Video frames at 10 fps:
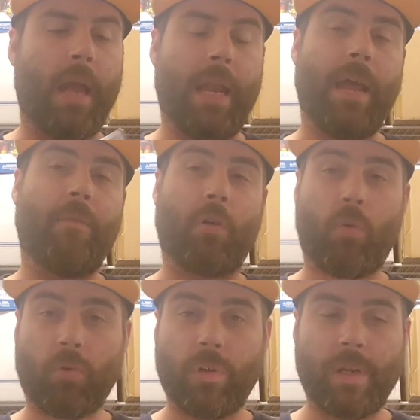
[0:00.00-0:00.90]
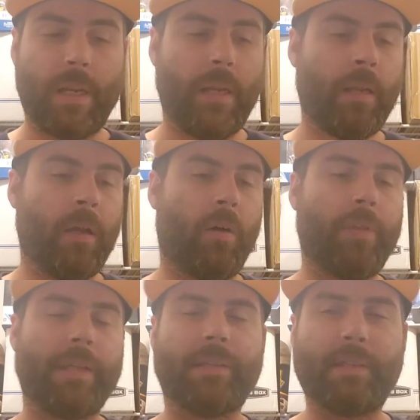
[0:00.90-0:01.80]
And I have a corner ding on
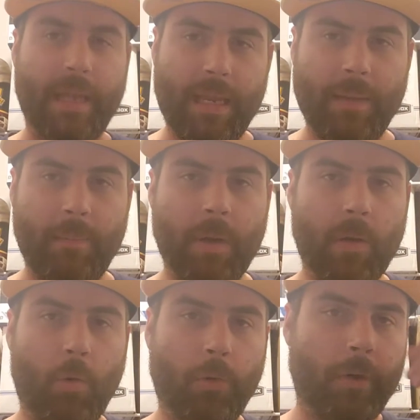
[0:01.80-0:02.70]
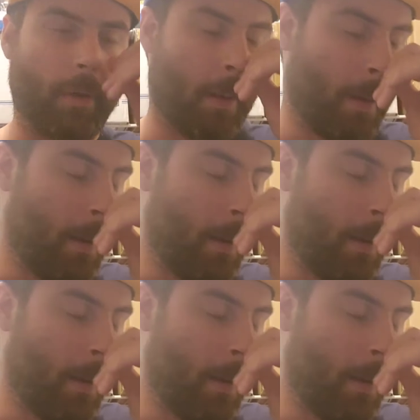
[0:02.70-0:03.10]
that same corner.